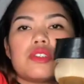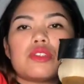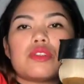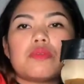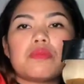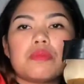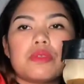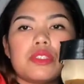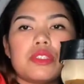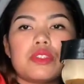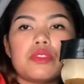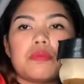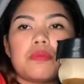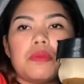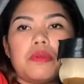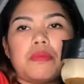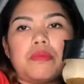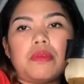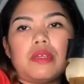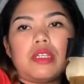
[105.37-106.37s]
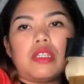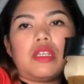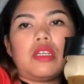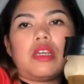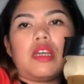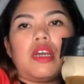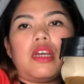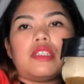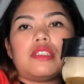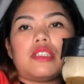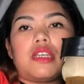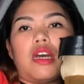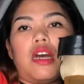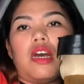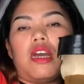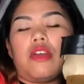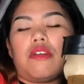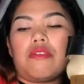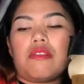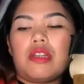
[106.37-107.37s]
super pretty, guys.
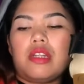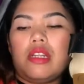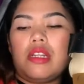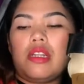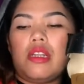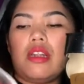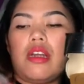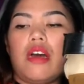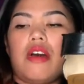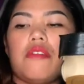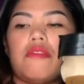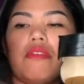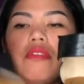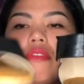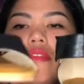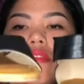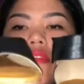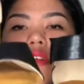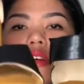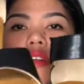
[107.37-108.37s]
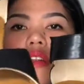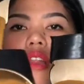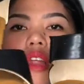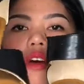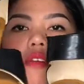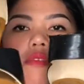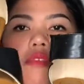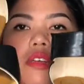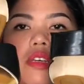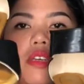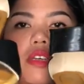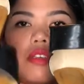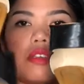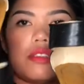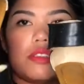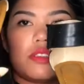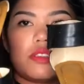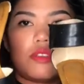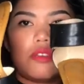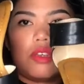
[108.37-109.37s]
I really love it.
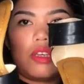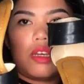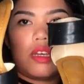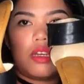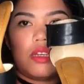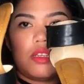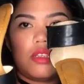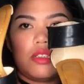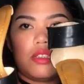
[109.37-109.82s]
So yeah,